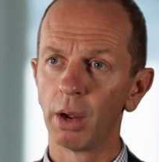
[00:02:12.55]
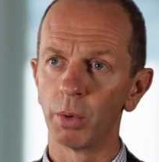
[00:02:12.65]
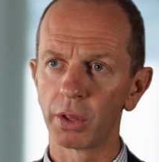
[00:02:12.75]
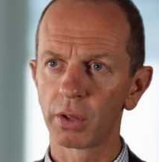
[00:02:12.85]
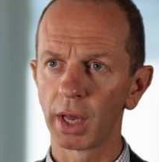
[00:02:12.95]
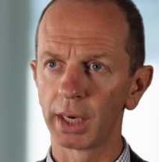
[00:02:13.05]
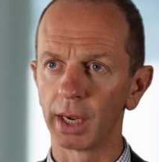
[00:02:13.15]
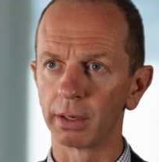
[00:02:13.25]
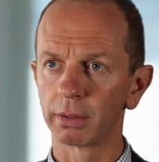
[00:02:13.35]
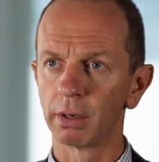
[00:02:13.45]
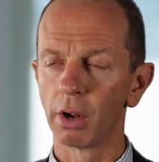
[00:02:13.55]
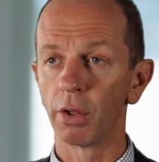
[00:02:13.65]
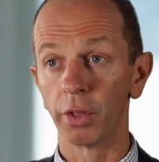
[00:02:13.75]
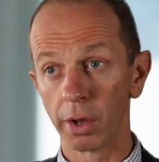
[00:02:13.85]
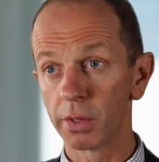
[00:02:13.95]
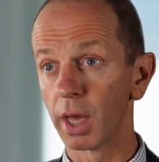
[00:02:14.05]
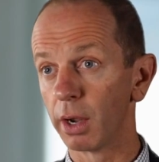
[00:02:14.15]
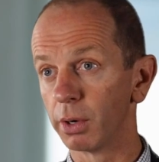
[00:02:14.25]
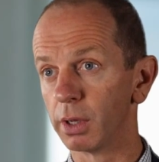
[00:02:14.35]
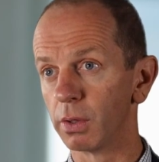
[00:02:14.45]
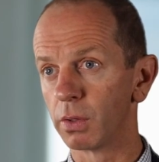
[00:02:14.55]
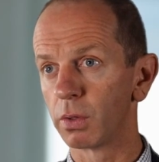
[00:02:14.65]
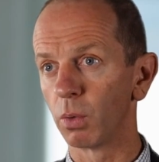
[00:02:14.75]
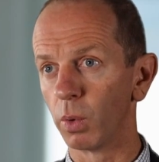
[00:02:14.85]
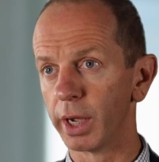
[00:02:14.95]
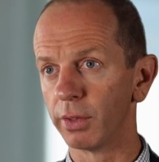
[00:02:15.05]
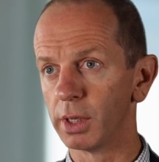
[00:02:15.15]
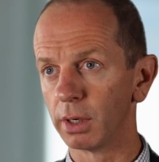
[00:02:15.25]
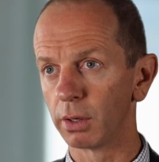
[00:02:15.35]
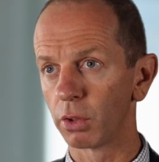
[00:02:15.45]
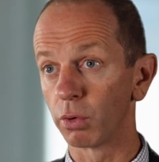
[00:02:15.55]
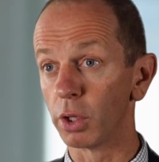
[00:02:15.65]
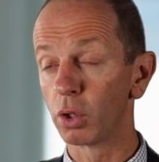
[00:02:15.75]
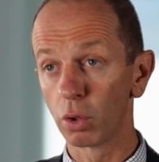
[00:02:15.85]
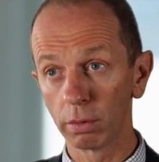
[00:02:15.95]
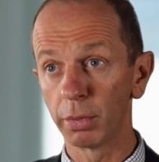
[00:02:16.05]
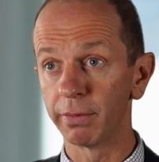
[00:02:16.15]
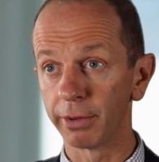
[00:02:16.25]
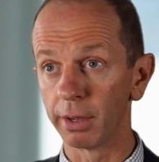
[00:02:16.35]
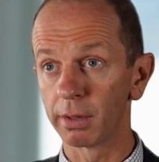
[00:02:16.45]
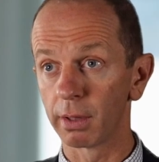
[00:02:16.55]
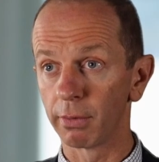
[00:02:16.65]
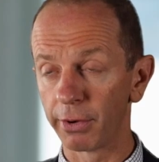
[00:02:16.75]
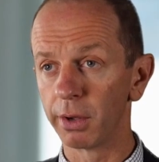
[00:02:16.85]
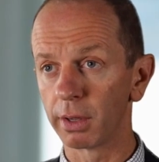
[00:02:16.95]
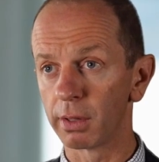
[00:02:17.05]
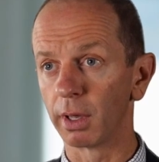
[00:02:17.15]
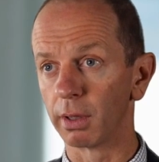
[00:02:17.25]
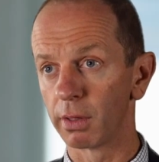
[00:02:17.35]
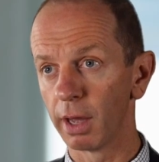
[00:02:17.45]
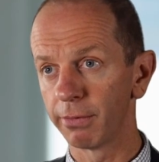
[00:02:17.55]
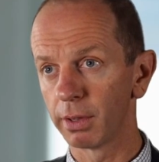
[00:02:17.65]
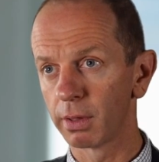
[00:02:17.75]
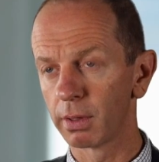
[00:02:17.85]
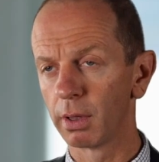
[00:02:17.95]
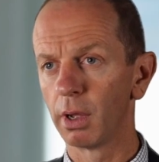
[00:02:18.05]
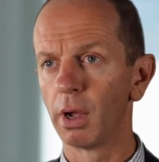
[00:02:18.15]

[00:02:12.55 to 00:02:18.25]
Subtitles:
which set out those areas where the industry should be focusing its efforts,